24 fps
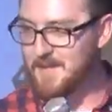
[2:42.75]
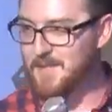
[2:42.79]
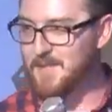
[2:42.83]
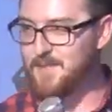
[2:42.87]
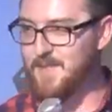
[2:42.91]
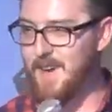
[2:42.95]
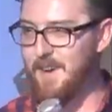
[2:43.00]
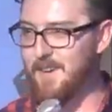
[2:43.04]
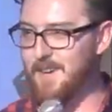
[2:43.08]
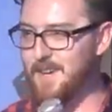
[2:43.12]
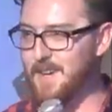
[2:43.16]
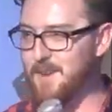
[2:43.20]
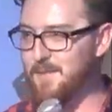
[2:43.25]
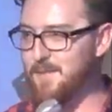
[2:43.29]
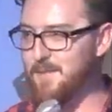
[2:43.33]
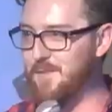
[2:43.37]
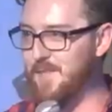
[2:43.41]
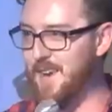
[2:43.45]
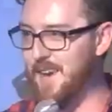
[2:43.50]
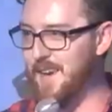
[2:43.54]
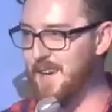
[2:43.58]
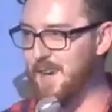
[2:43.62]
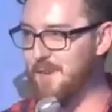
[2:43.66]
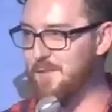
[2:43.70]
very different,
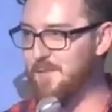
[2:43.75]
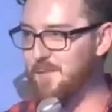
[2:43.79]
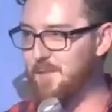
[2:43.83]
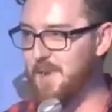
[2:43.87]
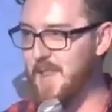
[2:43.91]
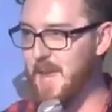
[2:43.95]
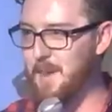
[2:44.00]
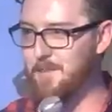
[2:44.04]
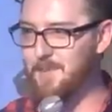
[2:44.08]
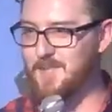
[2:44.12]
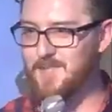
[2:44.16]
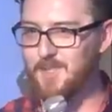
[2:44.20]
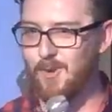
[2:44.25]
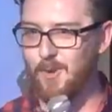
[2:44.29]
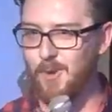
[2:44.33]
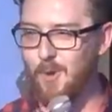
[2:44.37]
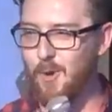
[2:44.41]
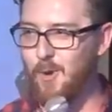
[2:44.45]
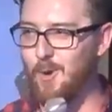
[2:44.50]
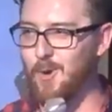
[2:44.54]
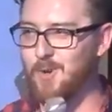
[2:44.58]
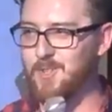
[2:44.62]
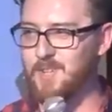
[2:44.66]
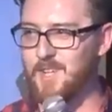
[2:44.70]
very different. With them, it's
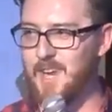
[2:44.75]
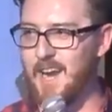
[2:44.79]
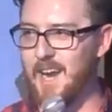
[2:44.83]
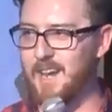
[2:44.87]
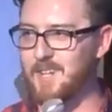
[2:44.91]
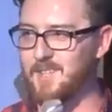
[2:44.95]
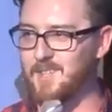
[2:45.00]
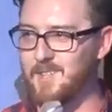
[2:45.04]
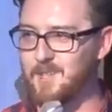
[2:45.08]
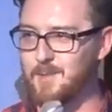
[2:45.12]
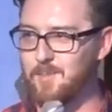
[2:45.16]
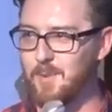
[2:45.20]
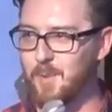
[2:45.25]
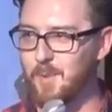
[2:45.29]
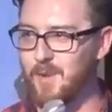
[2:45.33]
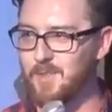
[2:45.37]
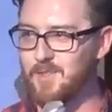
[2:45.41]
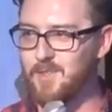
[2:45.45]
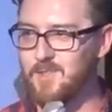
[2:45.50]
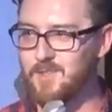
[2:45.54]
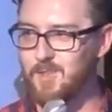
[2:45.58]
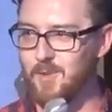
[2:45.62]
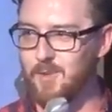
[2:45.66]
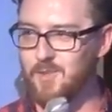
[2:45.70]
all orcs and axes, but with
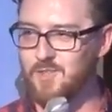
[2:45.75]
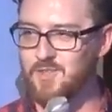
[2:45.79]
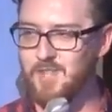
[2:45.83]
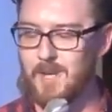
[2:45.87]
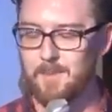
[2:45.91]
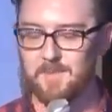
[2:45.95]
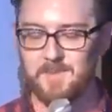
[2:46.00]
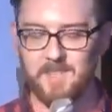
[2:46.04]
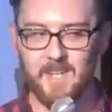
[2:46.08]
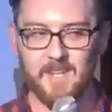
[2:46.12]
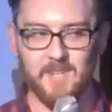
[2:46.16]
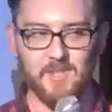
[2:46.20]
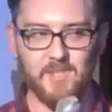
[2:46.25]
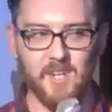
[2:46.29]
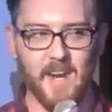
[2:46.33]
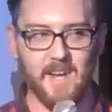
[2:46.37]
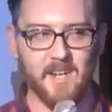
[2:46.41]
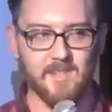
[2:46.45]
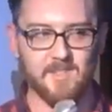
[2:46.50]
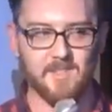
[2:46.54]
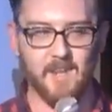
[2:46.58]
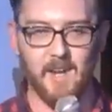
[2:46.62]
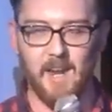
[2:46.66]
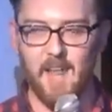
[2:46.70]
us, it's all sheepskin
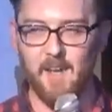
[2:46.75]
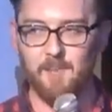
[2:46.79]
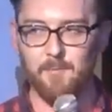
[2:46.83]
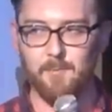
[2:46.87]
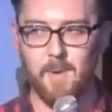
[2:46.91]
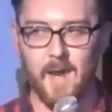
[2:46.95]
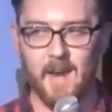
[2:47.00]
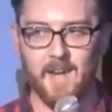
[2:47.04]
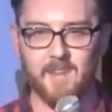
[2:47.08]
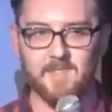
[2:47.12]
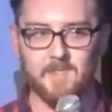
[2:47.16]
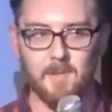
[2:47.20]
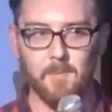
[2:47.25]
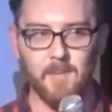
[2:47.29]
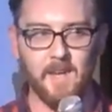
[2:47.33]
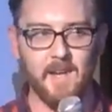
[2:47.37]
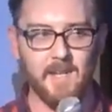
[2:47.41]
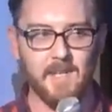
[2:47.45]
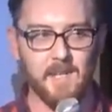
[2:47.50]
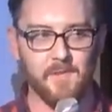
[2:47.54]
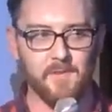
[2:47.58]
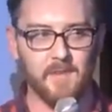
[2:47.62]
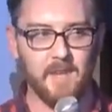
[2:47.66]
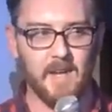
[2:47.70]
jackets and left backs.
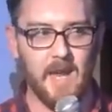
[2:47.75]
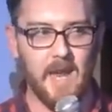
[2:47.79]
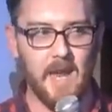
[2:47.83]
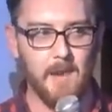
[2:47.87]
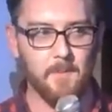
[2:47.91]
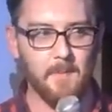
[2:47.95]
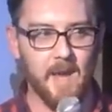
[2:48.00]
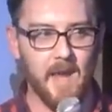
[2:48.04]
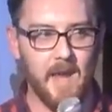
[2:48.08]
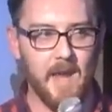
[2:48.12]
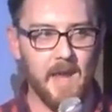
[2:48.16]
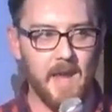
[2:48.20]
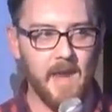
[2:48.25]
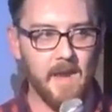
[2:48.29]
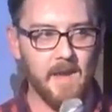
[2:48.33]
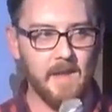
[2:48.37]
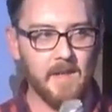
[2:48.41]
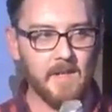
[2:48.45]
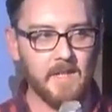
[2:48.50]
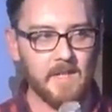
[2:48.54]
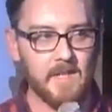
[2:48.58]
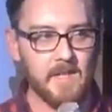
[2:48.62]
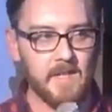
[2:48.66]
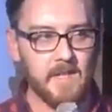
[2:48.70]
Completely different game.
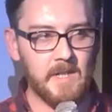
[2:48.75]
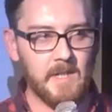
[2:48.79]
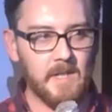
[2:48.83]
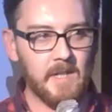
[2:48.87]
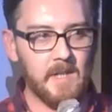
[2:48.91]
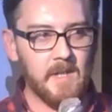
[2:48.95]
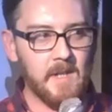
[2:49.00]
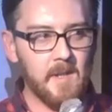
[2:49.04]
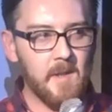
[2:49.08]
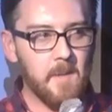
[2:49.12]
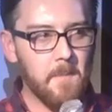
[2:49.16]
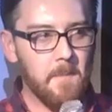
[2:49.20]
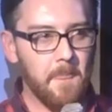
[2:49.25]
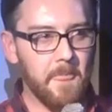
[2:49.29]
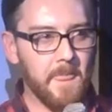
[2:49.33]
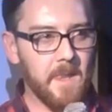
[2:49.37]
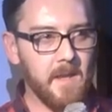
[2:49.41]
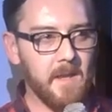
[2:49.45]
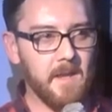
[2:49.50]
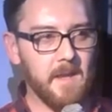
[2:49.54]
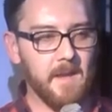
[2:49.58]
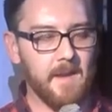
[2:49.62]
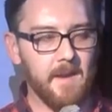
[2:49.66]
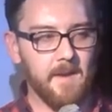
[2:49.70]
Uh,
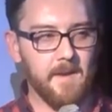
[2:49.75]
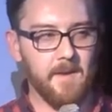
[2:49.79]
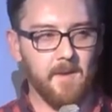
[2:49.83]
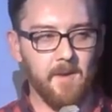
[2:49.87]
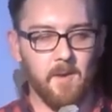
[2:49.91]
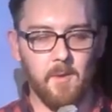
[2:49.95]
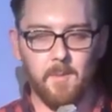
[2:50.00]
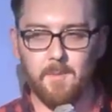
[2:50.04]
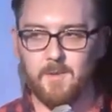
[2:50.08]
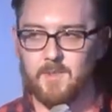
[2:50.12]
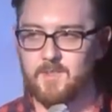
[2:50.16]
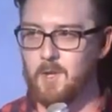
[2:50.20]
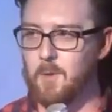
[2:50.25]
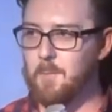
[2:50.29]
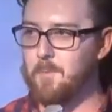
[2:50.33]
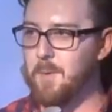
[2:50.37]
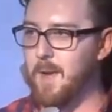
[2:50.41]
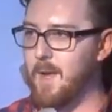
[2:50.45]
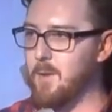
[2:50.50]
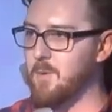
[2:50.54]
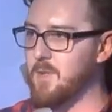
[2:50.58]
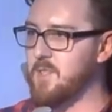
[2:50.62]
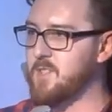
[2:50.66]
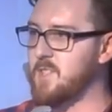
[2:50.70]
but some
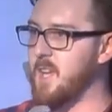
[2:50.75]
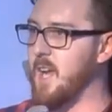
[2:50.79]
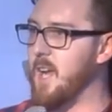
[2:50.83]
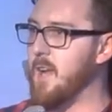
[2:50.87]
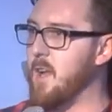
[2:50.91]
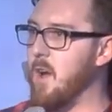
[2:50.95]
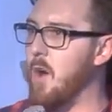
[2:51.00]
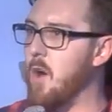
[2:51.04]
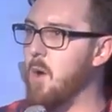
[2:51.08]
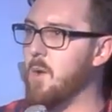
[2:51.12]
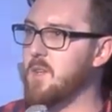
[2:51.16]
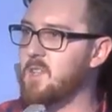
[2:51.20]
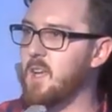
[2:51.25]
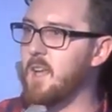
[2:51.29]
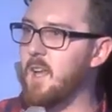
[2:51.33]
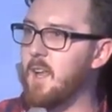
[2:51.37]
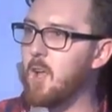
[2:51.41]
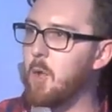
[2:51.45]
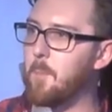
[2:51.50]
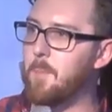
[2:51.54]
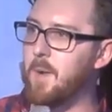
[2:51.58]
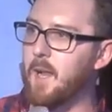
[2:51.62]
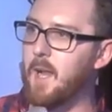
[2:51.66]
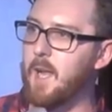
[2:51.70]
people were saying, oh, is it a
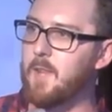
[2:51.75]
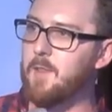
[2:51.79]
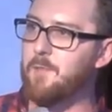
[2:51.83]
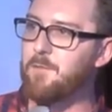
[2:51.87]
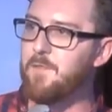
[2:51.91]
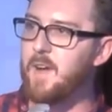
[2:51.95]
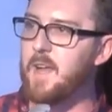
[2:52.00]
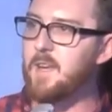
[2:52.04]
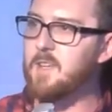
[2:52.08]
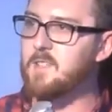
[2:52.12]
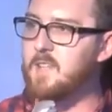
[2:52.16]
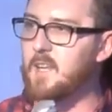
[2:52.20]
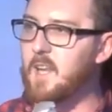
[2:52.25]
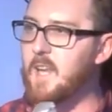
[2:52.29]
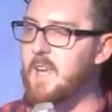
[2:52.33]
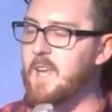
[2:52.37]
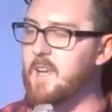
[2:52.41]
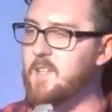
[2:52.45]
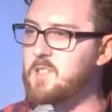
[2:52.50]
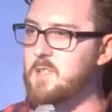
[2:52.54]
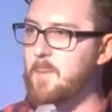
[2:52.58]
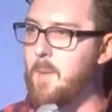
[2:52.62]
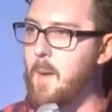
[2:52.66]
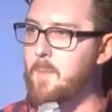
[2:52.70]
little bit like the fantasy
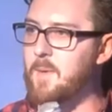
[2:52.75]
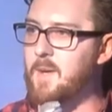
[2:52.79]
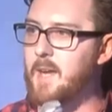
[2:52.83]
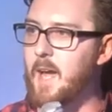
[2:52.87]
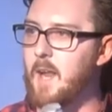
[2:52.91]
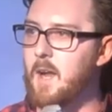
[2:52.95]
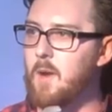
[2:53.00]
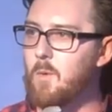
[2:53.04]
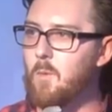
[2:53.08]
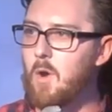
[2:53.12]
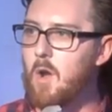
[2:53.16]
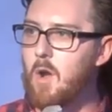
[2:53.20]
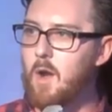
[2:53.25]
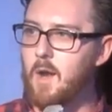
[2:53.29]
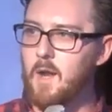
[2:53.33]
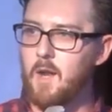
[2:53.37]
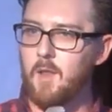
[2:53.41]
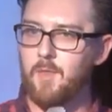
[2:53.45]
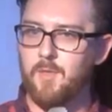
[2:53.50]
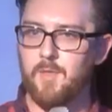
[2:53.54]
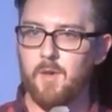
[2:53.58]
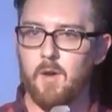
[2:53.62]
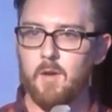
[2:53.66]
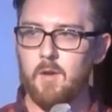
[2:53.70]
leagues you maybe get at work? And I
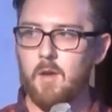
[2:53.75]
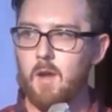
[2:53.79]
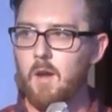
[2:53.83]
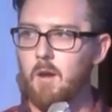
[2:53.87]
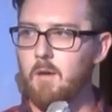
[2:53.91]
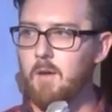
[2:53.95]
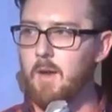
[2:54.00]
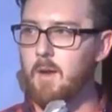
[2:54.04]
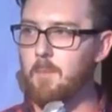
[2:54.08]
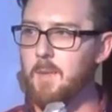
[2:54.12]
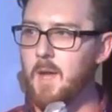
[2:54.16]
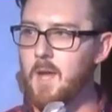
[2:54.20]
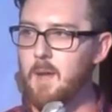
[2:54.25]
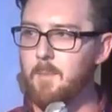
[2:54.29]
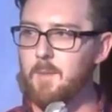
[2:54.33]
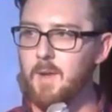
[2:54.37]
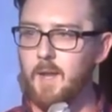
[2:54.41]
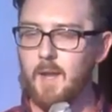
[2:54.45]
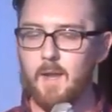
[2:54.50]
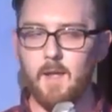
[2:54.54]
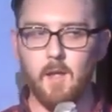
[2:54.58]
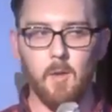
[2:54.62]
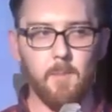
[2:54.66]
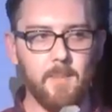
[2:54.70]
thought, all right, maybe a
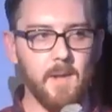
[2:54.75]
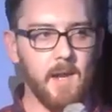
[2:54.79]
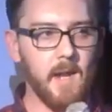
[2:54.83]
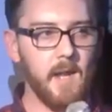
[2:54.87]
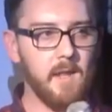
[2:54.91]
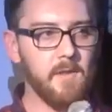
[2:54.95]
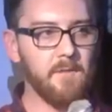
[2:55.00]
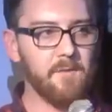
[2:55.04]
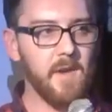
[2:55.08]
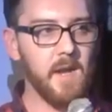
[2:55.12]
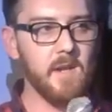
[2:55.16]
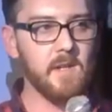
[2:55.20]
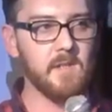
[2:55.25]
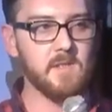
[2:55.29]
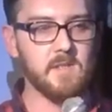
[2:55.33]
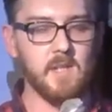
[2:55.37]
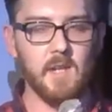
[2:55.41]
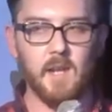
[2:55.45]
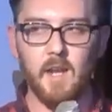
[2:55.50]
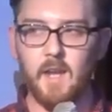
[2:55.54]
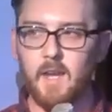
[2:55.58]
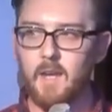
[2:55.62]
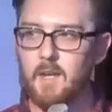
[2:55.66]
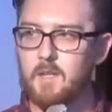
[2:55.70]
little bit like the fantasy
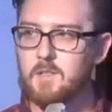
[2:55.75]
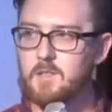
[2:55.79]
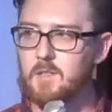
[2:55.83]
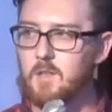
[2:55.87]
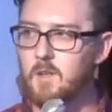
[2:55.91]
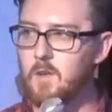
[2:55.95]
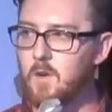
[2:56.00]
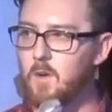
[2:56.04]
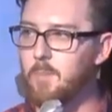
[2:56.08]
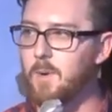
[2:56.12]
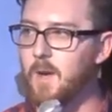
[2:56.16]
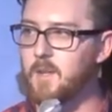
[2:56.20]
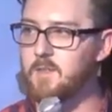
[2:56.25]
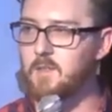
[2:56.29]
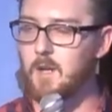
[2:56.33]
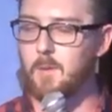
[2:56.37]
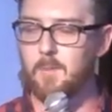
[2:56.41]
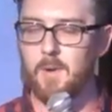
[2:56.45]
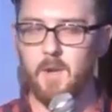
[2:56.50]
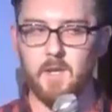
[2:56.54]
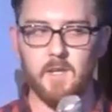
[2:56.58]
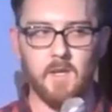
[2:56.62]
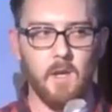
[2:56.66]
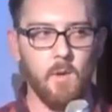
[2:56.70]
leagues, you know. But I don't
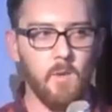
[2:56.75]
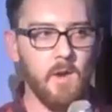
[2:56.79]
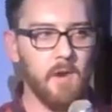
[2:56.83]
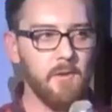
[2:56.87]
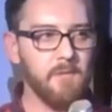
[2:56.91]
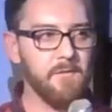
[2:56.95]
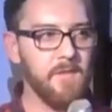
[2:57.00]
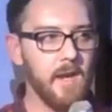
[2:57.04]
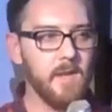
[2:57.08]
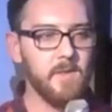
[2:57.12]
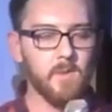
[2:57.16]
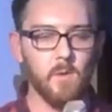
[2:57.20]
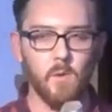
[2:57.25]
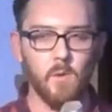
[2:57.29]
know about you, I find